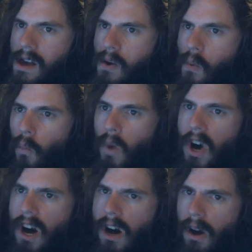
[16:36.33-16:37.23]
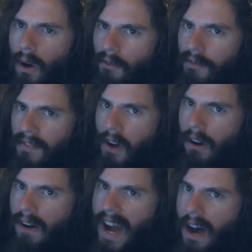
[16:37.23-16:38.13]
Whoa,
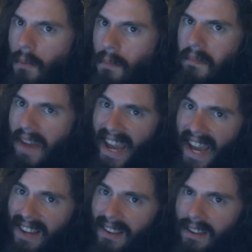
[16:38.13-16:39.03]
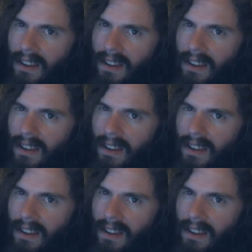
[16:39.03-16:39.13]
far out, man.